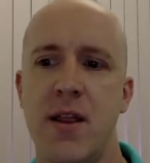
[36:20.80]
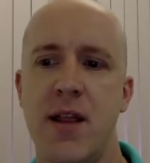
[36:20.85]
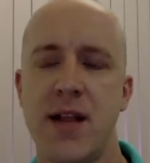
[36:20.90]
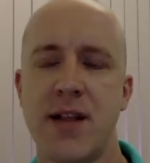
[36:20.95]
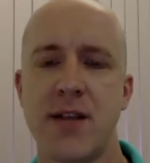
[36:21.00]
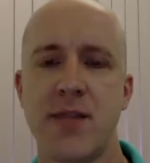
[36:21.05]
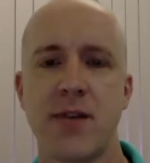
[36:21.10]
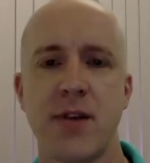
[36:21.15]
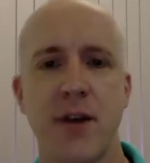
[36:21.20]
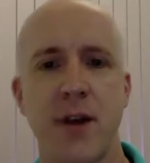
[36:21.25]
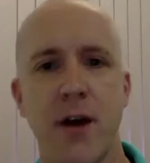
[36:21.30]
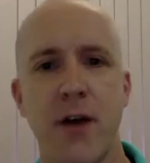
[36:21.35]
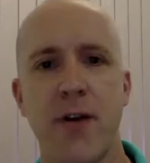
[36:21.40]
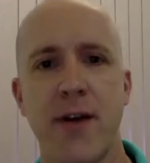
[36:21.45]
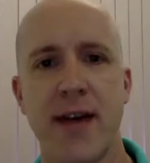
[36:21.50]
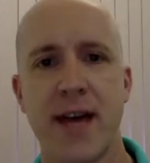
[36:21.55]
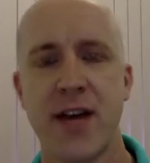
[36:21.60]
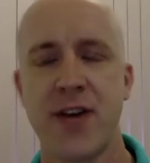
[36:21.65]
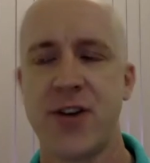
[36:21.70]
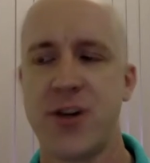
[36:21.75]
That's a
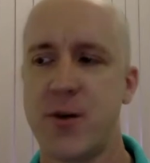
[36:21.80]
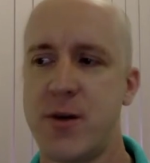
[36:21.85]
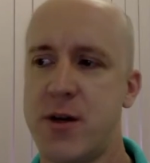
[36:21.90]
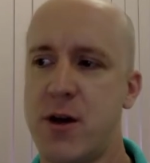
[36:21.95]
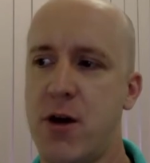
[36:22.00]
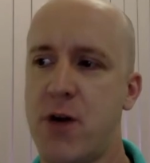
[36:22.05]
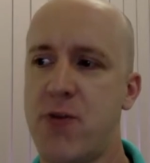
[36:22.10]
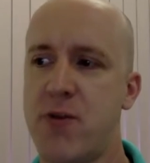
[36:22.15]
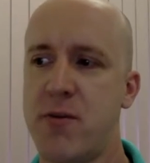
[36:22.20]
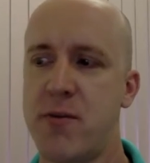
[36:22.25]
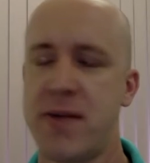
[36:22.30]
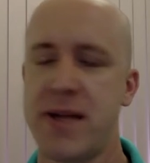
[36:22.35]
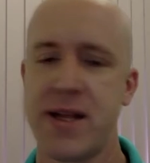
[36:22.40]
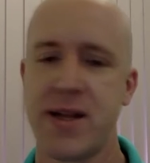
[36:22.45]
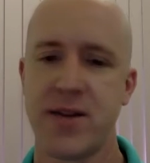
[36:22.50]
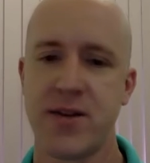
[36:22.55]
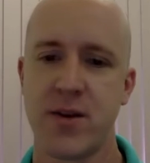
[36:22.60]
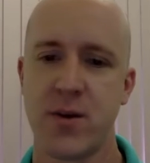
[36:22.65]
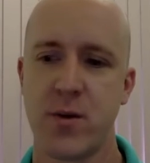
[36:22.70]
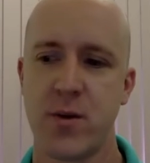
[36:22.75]
recurring issue, and it often
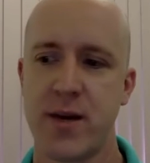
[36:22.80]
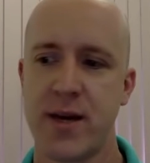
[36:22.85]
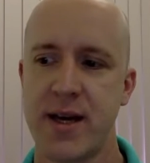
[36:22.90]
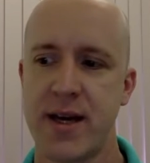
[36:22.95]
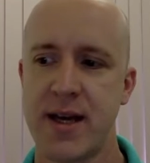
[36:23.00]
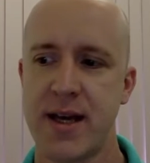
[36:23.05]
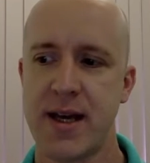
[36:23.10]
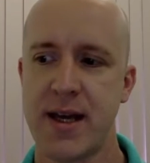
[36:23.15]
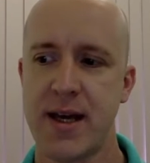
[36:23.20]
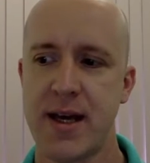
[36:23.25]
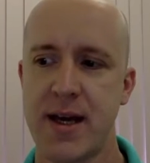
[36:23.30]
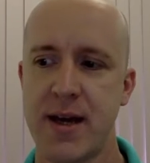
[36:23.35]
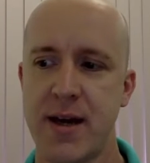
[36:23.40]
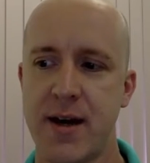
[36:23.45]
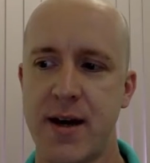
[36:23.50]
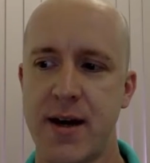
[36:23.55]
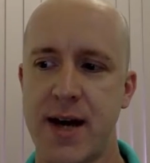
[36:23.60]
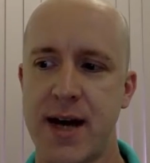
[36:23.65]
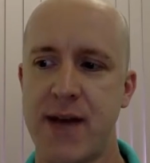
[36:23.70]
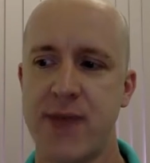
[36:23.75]
means that we
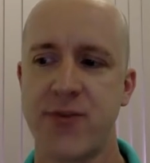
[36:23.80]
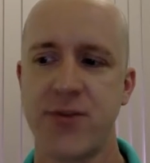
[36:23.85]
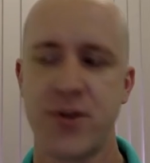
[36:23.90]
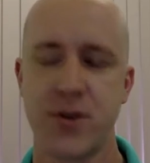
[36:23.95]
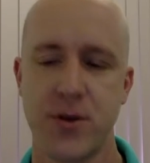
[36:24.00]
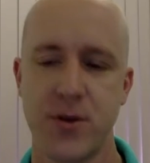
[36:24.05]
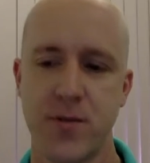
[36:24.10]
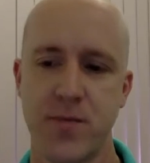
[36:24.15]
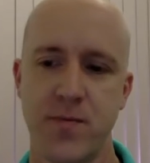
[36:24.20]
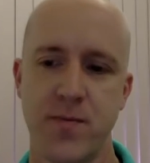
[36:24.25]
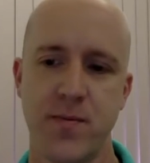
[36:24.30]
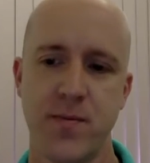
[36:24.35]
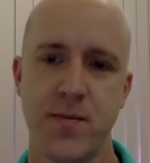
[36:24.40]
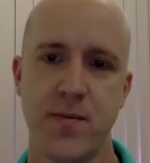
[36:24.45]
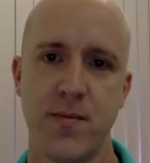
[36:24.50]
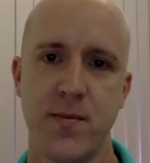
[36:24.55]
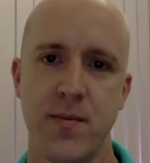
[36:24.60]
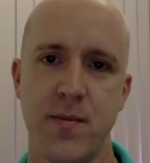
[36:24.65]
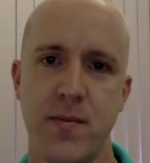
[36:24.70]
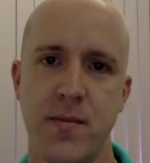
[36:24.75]
uh, have to
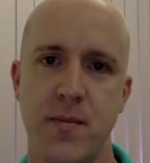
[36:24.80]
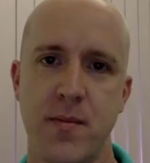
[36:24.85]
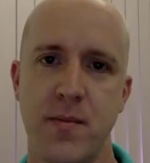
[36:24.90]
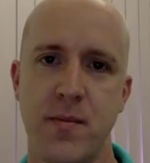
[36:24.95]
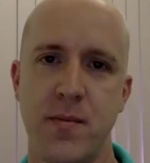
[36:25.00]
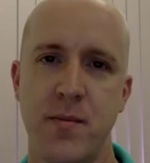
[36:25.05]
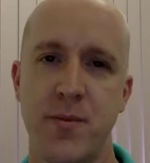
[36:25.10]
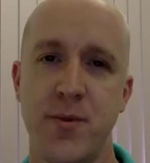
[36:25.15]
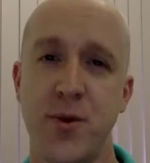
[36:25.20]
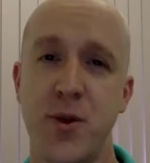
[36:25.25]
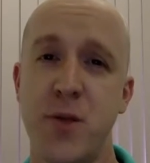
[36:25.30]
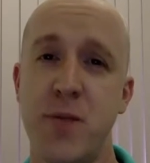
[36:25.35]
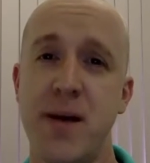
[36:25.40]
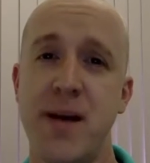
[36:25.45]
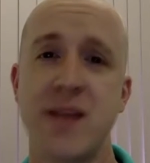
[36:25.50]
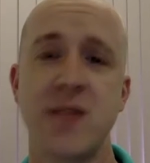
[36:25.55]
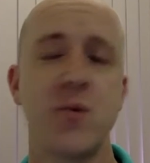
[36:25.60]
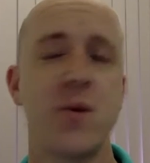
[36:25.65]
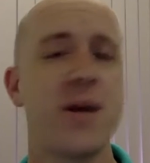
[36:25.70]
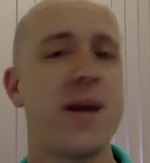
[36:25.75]
do the
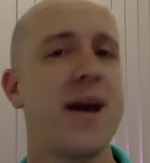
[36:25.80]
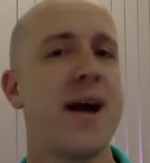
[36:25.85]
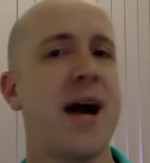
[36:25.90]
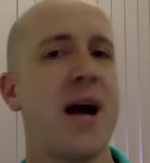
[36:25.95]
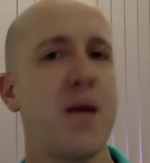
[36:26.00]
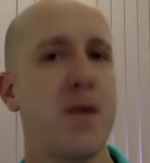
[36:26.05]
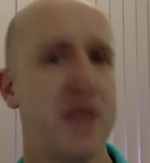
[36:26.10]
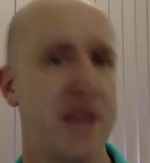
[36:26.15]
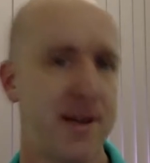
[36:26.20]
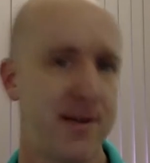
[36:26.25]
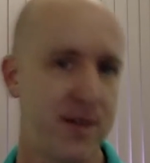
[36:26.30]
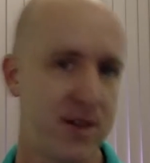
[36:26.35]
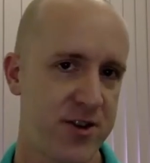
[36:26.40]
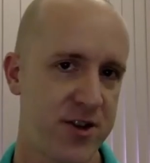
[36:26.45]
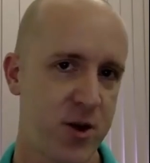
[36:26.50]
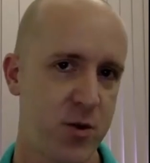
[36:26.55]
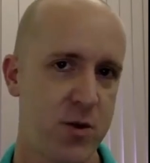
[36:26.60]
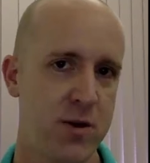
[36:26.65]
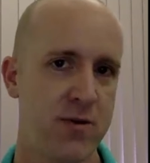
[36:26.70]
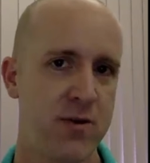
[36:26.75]
best we can with the
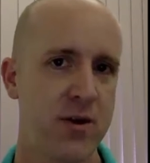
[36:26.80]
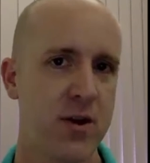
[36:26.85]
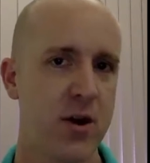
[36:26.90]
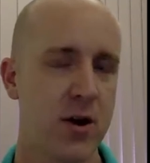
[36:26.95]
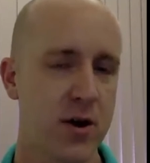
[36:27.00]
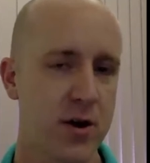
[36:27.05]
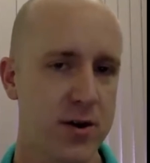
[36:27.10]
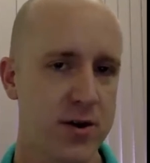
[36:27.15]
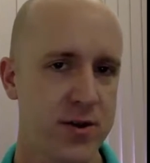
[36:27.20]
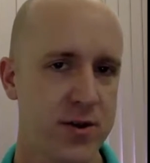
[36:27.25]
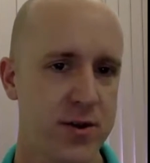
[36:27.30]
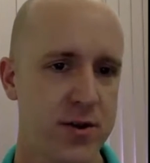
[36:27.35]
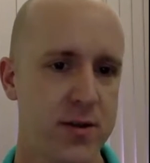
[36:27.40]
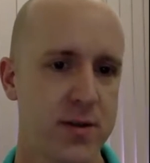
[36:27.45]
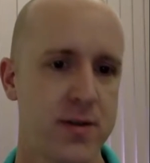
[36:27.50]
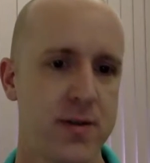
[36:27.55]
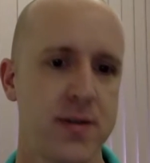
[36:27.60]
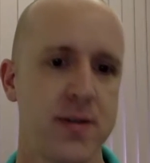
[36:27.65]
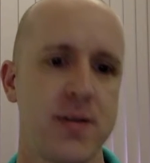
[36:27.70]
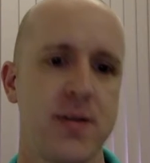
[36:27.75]
evidence that we've got.
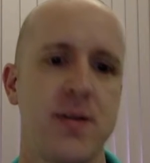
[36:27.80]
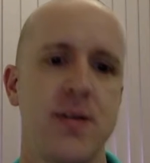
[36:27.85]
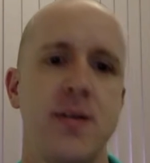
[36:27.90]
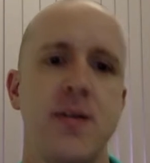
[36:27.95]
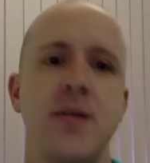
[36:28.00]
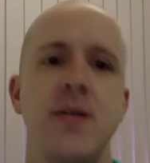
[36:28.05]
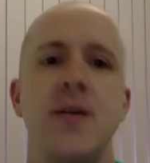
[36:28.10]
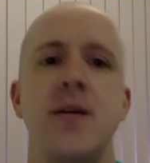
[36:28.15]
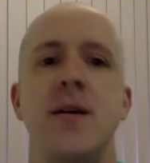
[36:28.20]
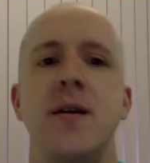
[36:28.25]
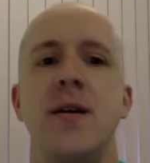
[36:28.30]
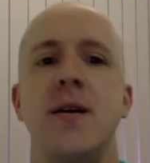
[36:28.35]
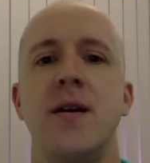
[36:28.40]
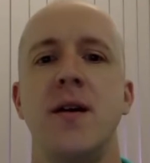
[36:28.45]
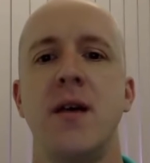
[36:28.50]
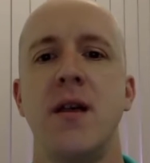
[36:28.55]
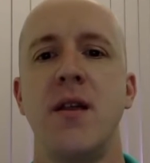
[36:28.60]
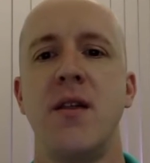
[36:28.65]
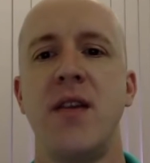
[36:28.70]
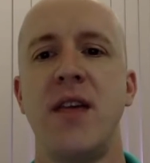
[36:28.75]

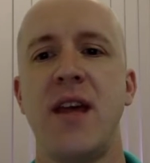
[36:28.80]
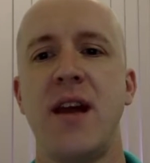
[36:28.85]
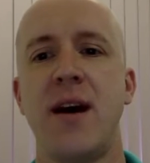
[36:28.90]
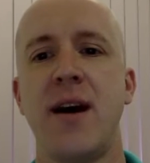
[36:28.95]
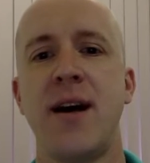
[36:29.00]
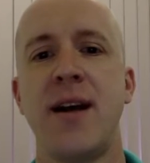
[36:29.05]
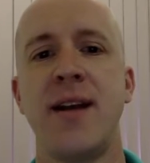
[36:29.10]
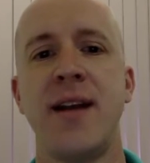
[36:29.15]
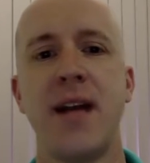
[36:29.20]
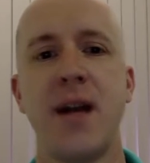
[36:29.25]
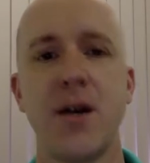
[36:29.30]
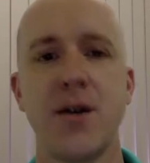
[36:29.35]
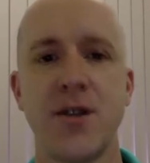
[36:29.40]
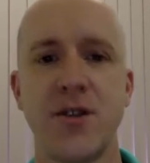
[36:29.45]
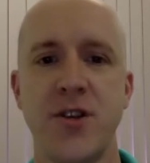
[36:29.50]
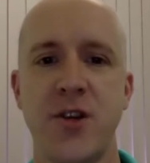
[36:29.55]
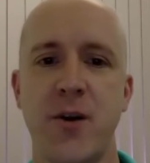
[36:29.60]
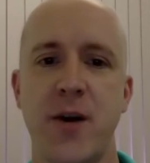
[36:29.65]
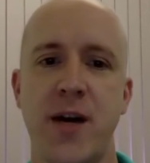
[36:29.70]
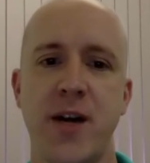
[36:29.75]
The ideal
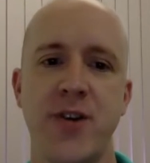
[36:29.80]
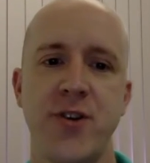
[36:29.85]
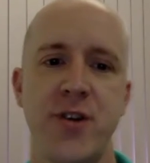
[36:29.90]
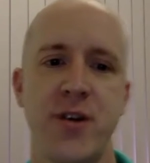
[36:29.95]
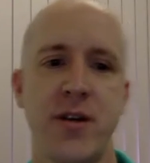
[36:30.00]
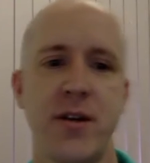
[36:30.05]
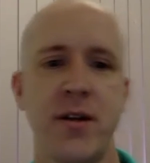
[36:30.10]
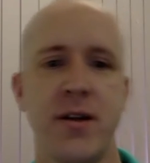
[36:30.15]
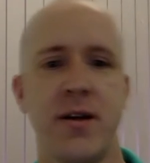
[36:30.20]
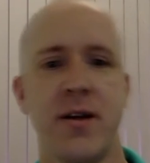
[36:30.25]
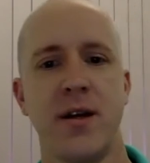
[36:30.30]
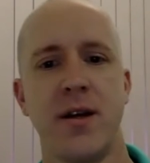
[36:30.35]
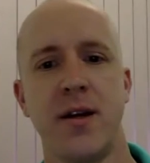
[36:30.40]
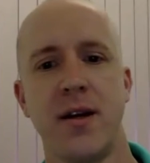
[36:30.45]
situation